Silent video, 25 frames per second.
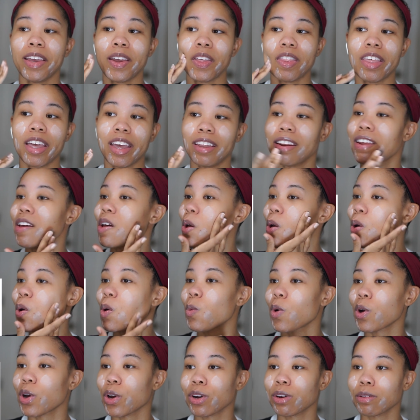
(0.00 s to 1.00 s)
that
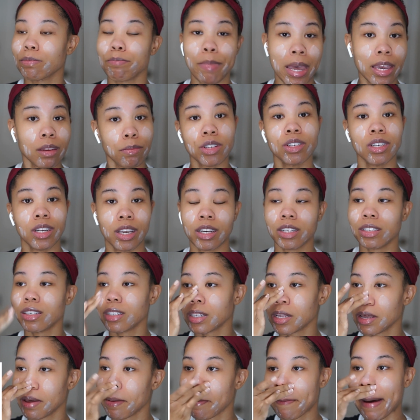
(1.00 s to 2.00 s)
were made
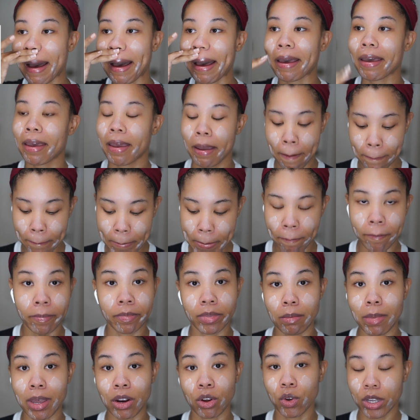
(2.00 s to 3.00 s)
billionaires by
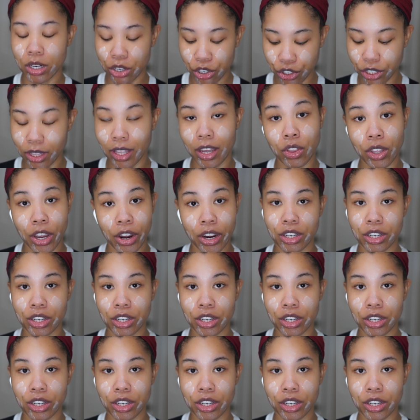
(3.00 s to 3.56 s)
the medical industry, the healthcare